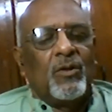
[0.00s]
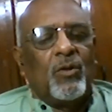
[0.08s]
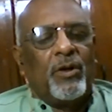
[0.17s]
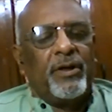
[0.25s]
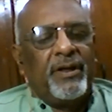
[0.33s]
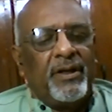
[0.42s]

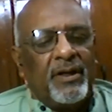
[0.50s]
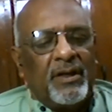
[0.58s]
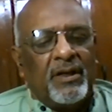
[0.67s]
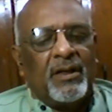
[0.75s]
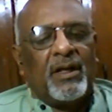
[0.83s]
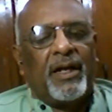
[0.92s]
or in
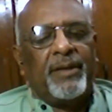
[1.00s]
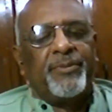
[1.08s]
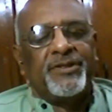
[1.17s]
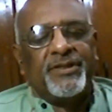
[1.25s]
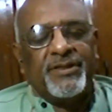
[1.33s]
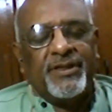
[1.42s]

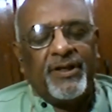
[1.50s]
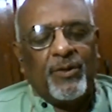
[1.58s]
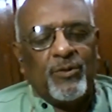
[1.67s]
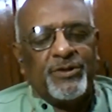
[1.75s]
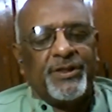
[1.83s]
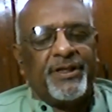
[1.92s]
IPCC
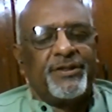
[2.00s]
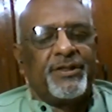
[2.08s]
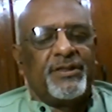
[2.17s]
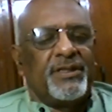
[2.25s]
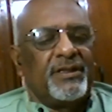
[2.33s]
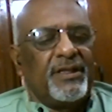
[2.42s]

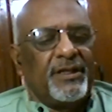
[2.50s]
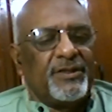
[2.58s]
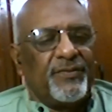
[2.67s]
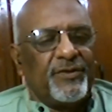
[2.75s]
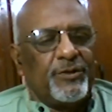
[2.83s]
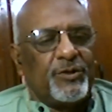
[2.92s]
negotiations and things
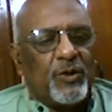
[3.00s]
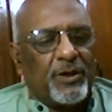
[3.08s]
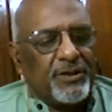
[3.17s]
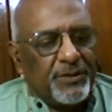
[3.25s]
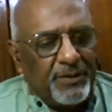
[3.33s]
of this sort.